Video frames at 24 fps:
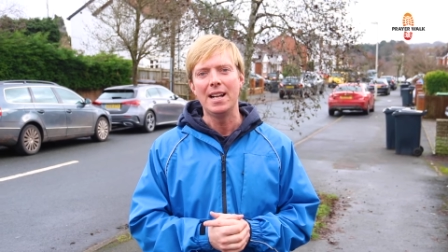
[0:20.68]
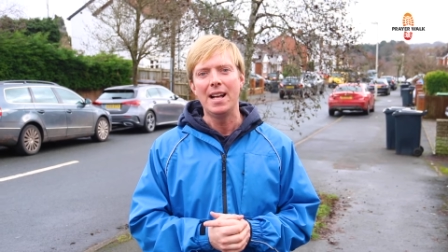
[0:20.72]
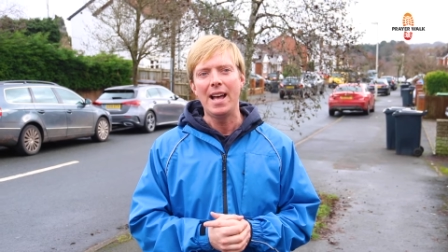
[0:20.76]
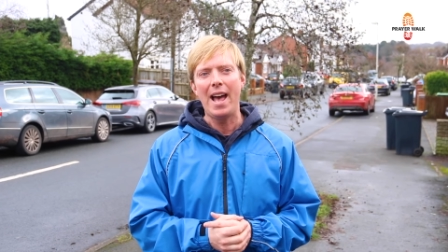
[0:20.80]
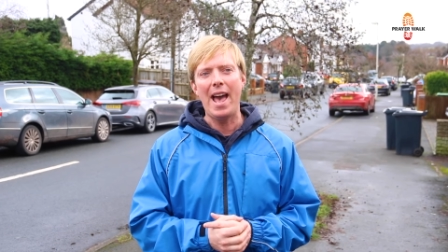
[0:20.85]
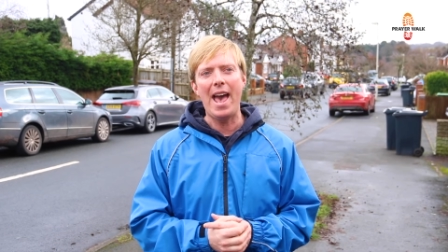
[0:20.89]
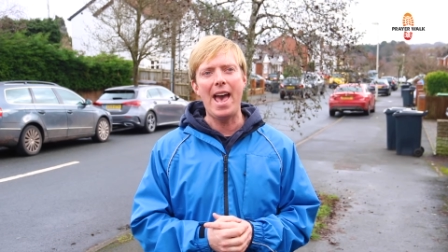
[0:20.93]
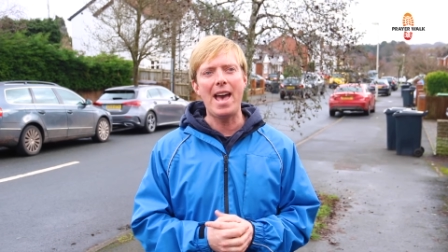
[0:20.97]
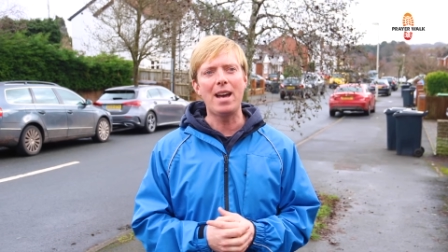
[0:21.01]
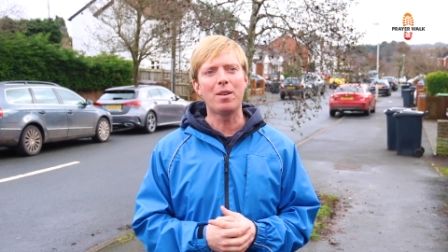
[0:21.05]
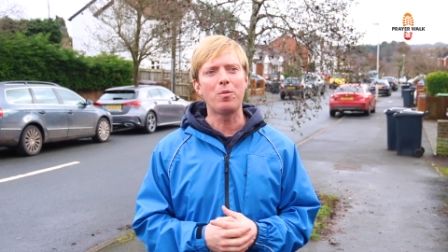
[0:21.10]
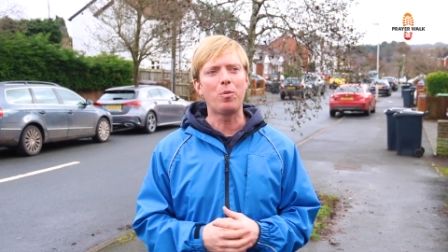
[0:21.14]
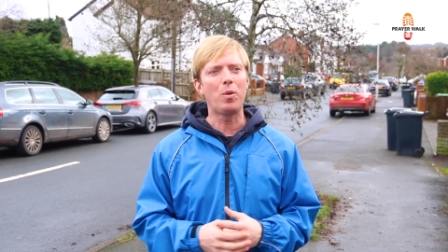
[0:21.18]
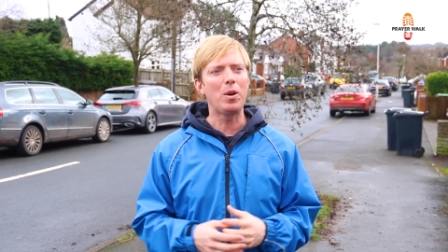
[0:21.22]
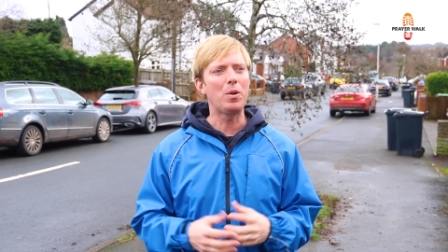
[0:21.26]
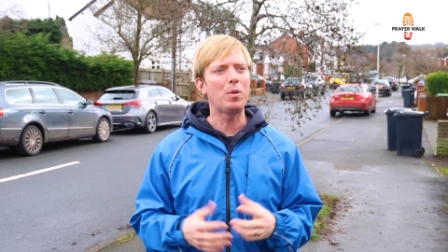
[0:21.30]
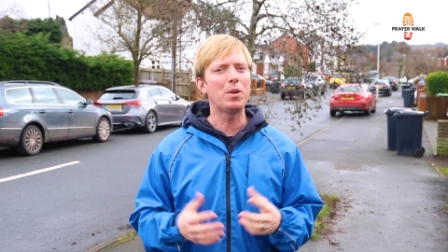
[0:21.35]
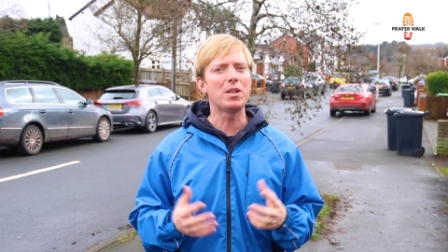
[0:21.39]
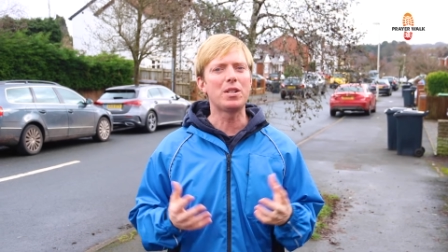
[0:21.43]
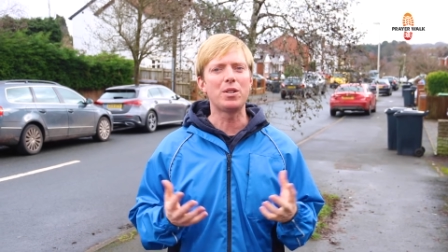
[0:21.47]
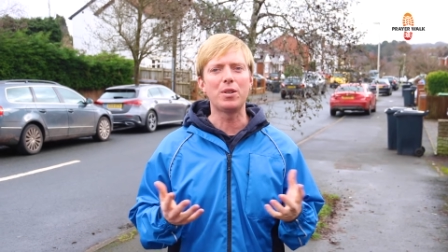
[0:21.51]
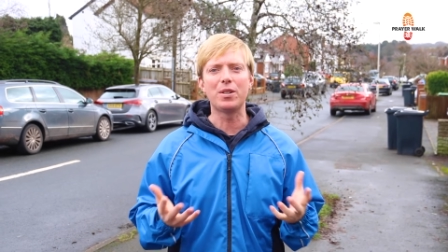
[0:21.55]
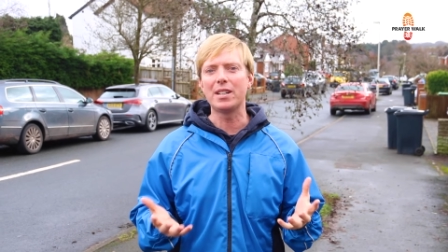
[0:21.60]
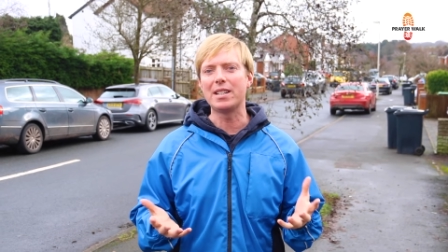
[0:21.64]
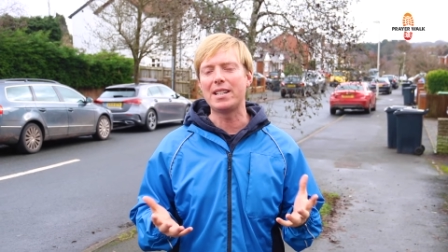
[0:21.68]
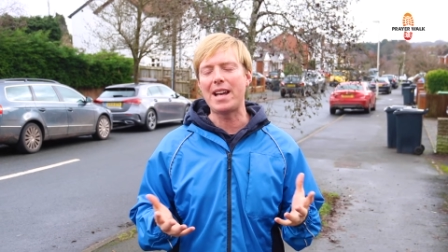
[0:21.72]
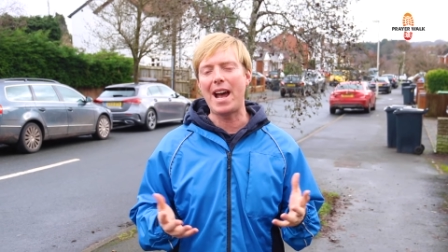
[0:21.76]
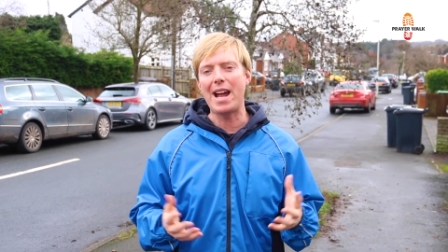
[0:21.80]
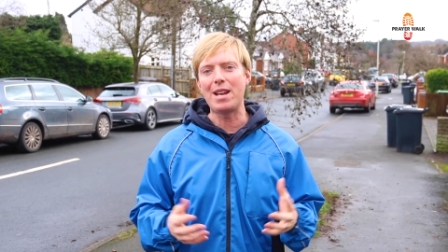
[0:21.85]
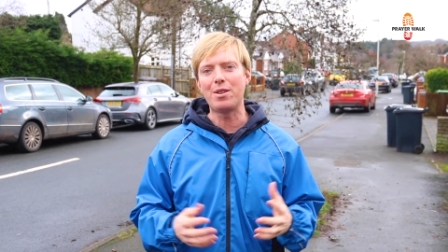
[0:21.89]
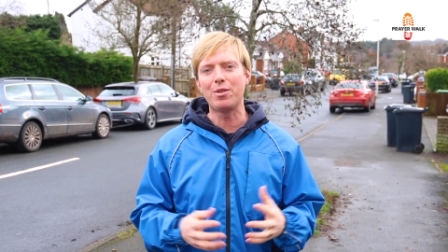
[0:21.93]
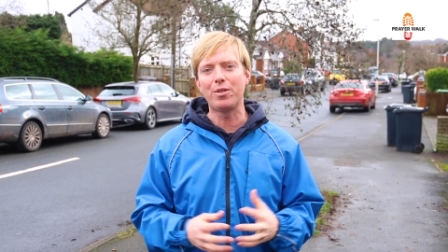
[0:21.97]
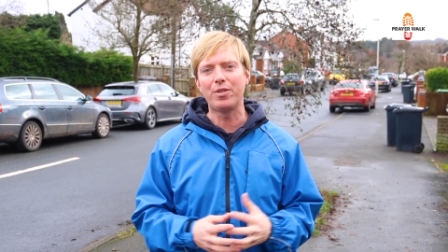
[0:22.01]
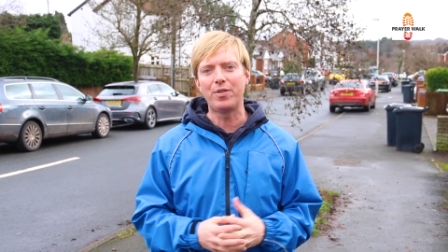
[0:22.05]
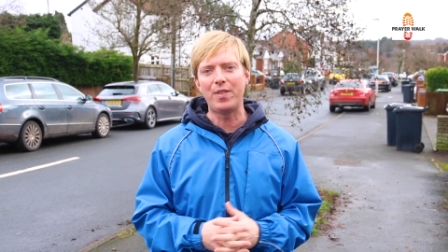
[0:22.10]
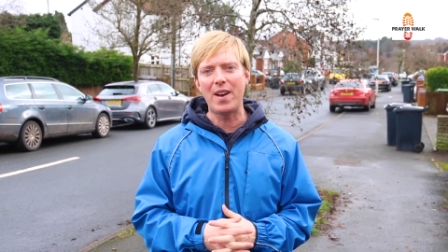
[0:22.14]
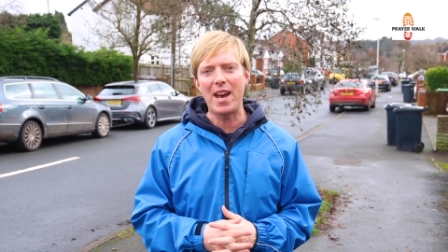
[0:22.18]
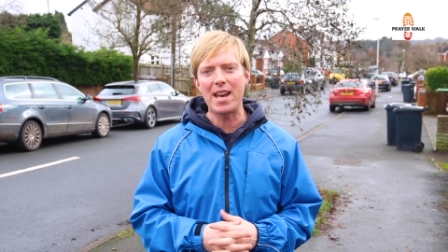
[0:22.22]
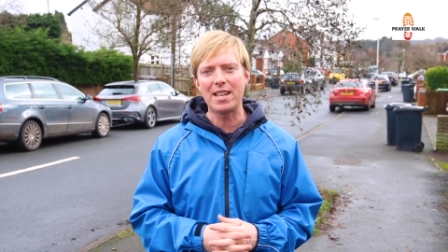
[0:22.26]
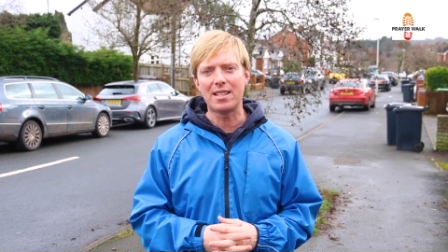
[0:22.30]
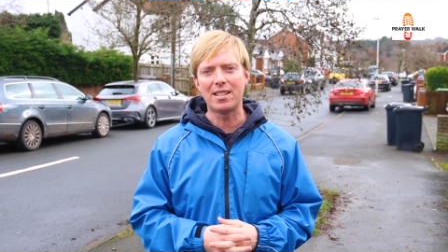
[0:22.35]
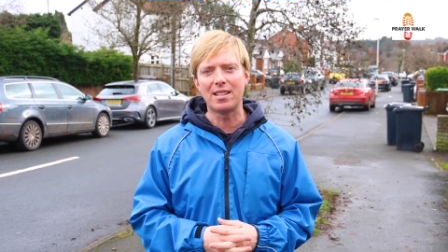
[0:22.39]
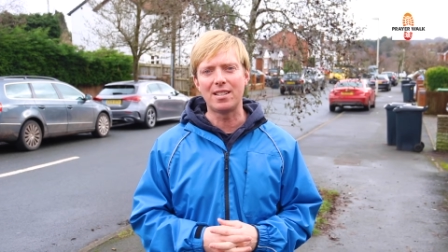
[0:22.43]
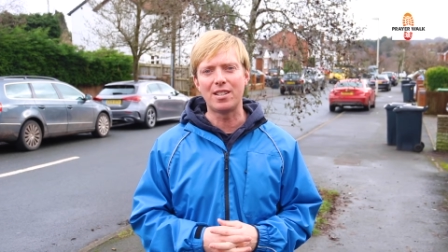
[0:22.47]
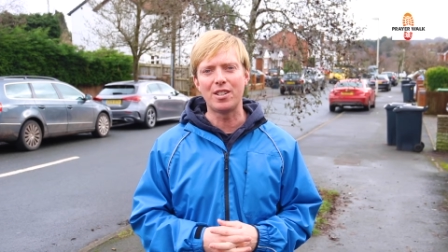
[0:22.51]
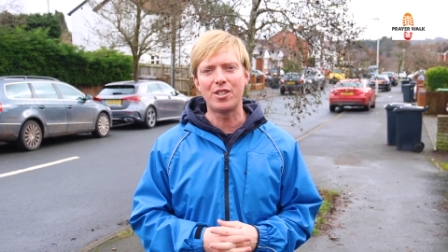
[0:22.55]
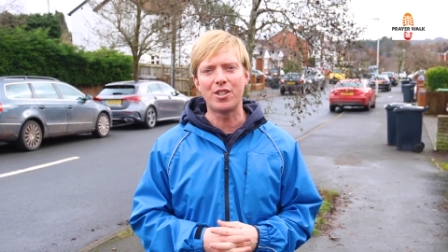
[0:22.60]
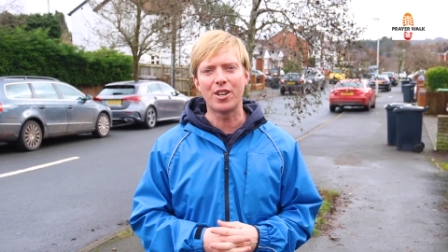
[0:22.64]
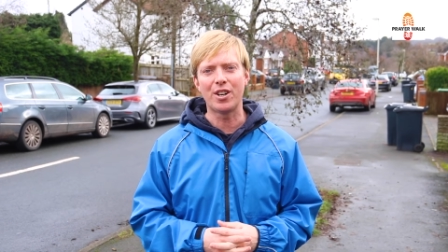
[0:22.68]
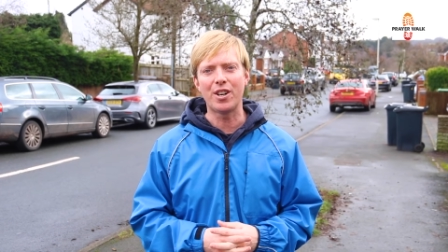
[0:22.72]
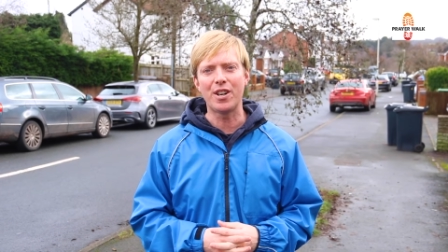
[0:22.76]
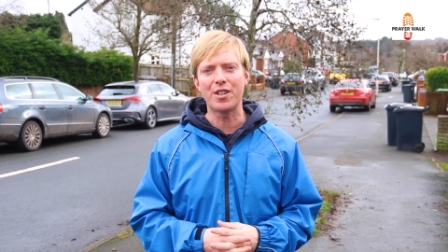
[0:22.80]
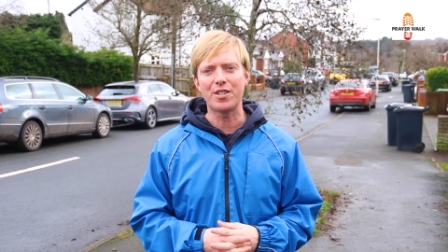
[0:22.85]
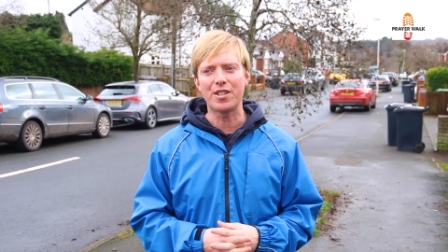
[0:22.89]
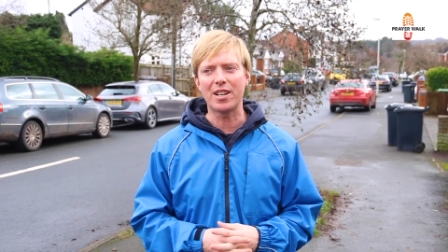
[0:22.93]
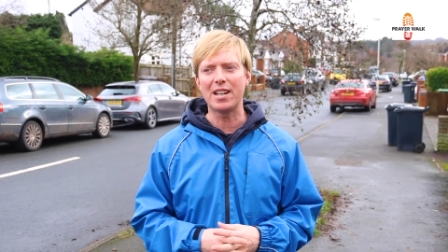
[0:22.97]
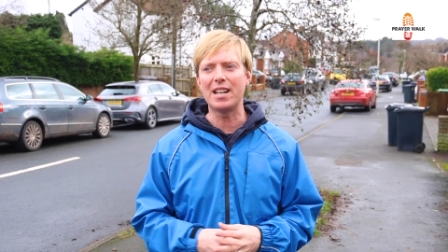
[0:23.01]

And we were doing a Daniel fast as a church,